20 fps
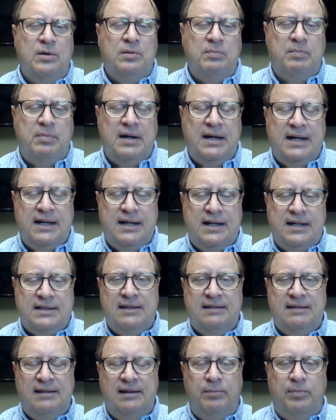But a
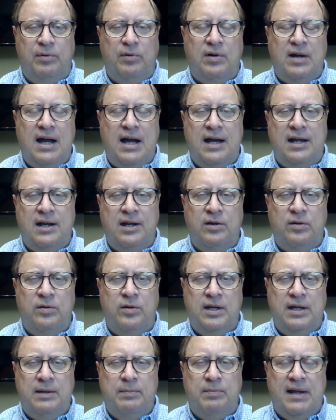simple
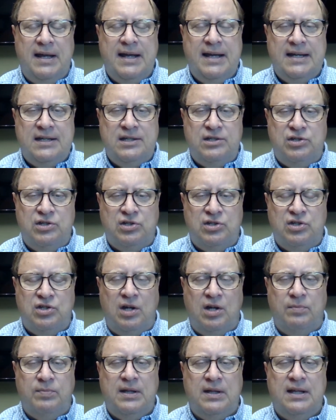continuity plan is just
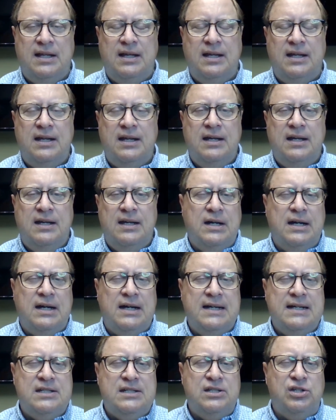something that
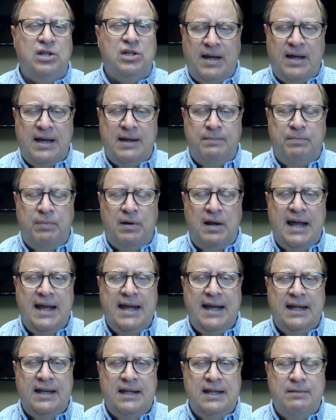is a
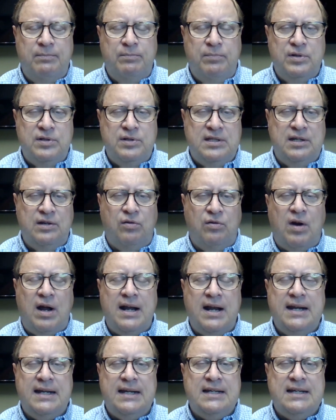plan that puts in
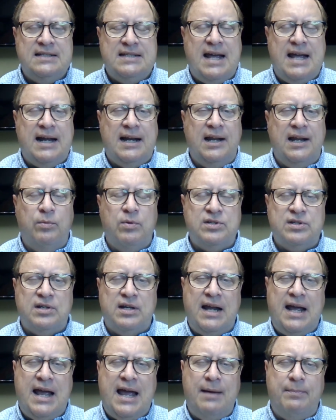writing exactly what's
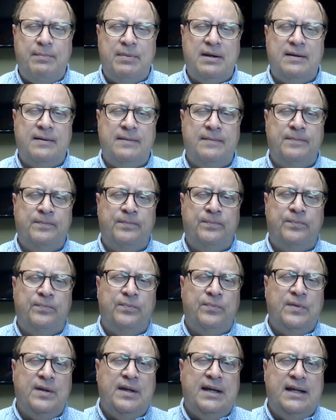going to happen.
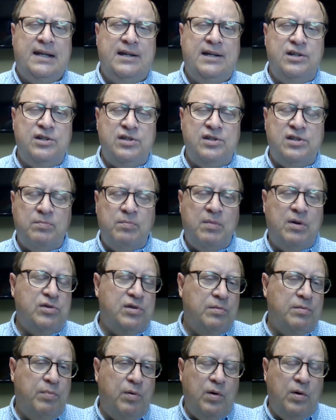And here's the
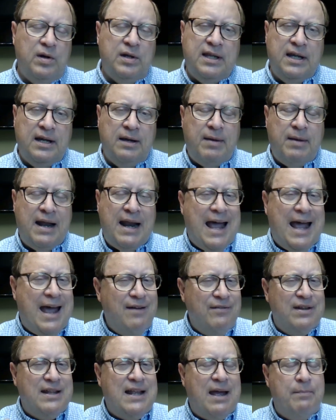most important thing about
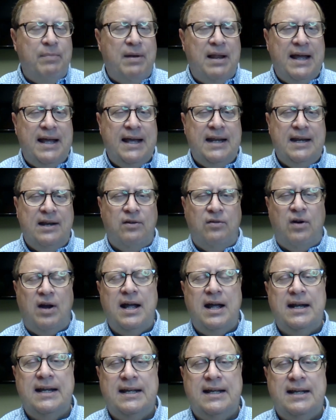having that plan in
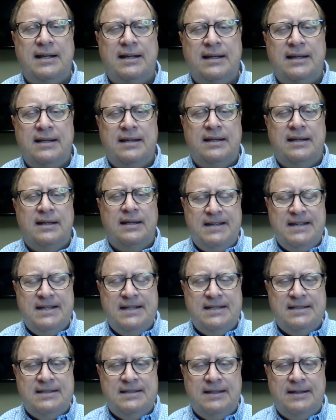writing
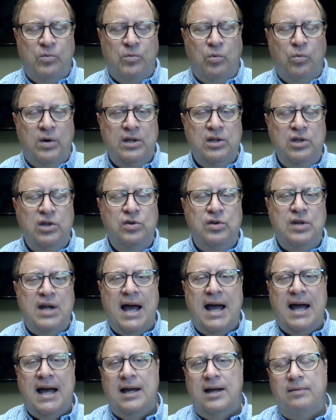is when you
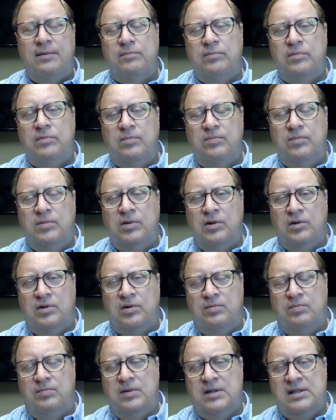die,
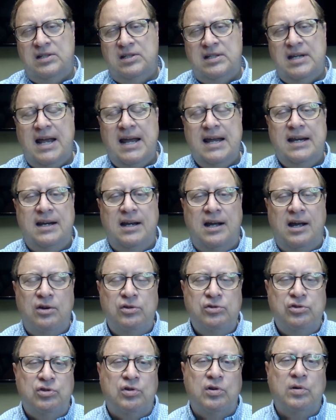your estate
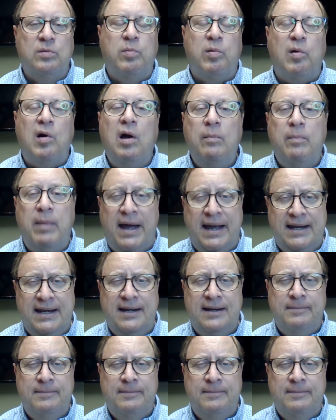goes through probate.